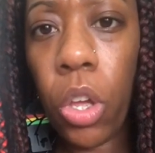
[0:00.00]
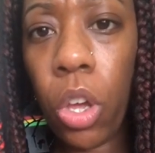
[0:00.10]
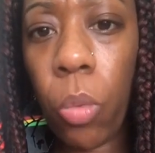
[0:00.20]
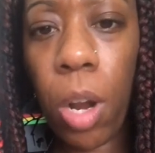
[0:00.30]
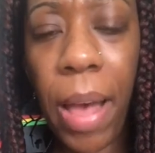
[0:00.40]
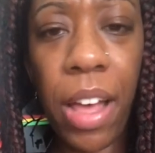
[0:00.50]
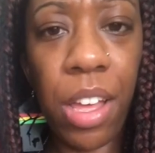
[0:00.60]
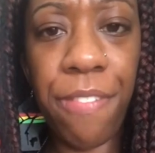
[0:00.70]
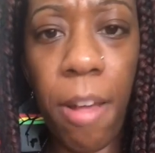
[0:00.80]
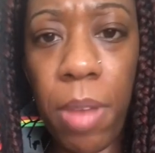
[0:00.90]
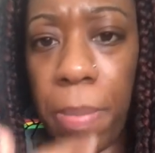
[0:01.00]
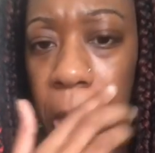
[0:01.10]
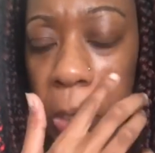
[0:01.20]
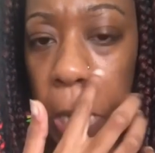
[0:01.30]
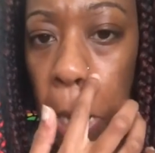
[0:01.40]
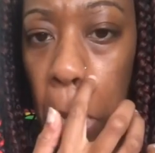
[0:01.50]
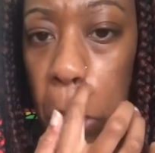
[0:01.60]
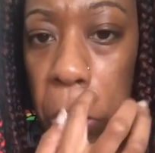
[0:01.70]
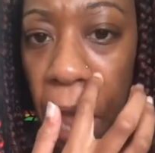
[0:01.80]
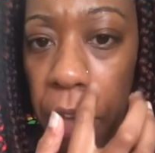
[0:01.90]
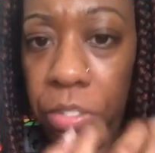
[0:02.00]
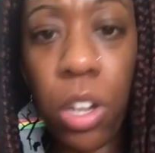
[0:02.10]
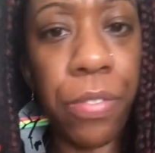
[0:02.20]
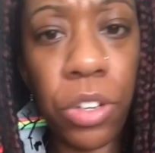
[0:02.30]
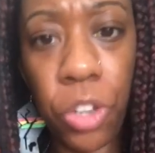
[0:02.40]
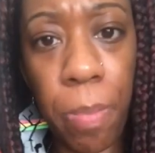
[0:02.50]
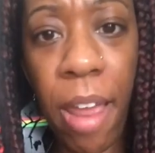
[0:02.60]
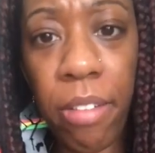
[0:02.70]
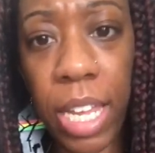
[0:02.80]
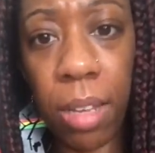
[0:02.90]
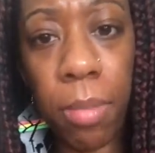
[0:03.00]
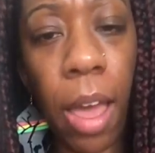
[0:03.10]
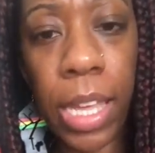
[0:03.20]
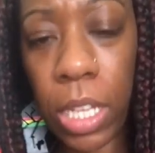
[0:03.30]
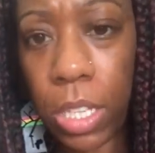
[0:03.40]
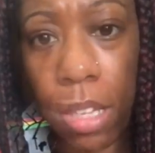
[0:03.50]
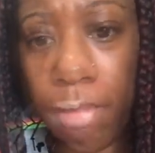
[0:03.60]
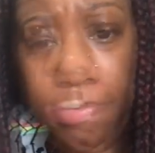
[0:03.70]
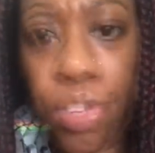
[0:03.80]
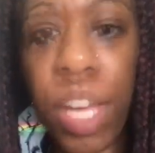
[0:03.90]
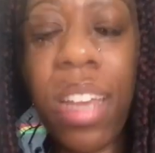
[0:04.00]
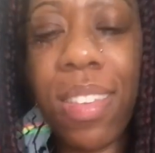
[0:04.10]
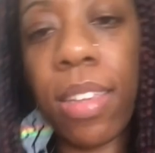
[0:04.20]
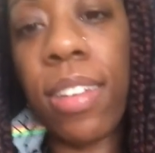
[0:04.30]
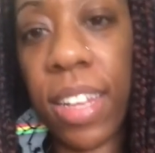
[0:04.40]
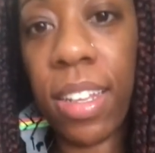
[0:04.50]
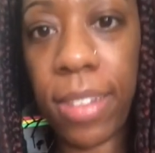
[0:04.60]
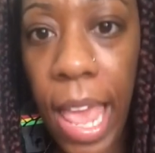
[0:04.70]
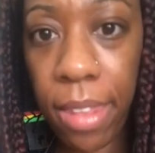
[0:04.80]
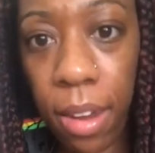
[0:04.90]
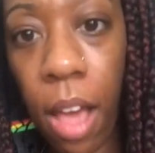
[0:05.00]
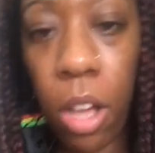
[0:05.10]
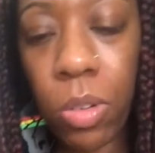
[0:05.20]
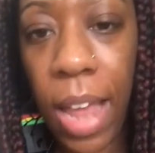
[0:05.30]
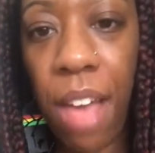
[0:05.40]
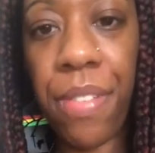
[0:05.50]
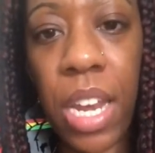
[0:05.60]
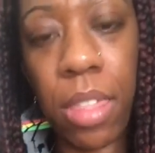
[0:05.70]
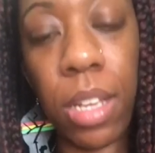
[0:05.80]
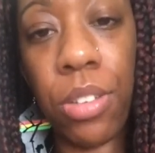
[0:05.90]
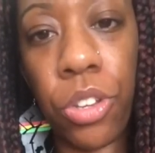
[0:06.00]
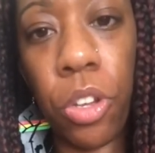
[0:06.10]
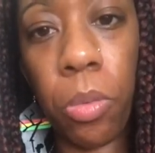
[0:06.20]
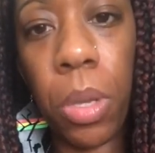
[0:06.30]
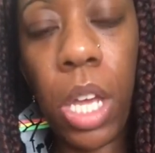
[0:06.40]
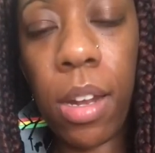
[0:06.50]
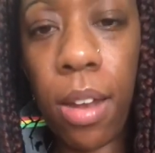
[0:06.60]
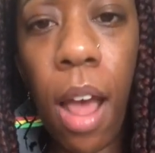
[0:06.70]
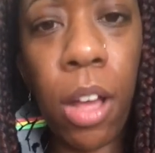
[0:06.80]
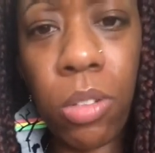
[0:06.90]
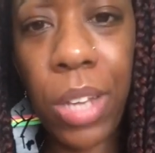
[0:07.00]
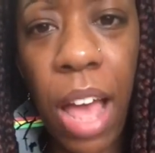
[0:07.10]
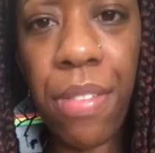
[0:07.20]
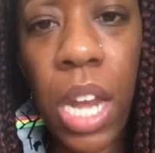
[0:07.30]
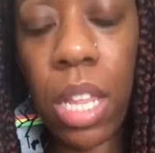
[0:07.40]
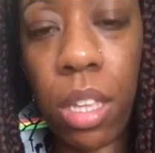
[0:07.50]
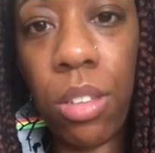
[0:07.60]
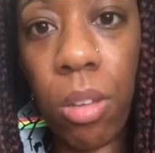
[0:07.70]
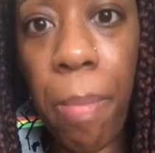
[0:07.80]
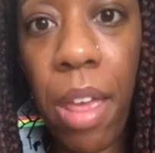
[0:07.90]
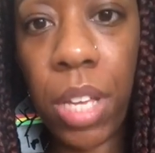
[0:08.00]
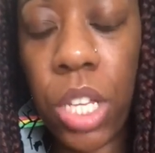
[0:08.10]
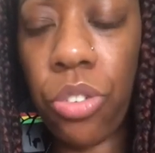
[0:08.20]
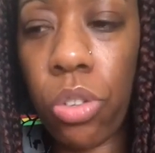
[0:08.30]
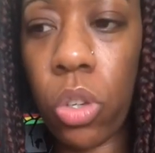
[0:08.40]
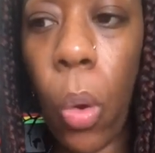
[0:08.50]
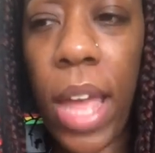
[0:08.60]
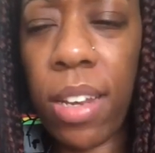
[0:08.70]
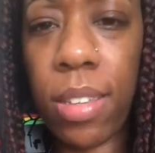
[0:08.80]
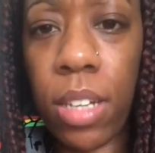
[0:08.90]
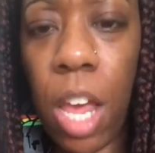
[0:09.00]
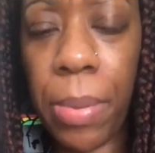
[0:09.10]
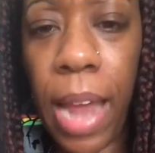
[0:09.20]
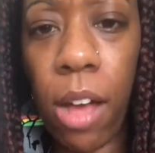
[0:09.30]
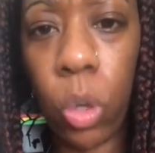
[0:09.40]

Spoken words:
What about her family? Because they're not going to have nothing to bury. Like, if she is indeed dead, they're not going to have anything to bury. It's just quite disturbing how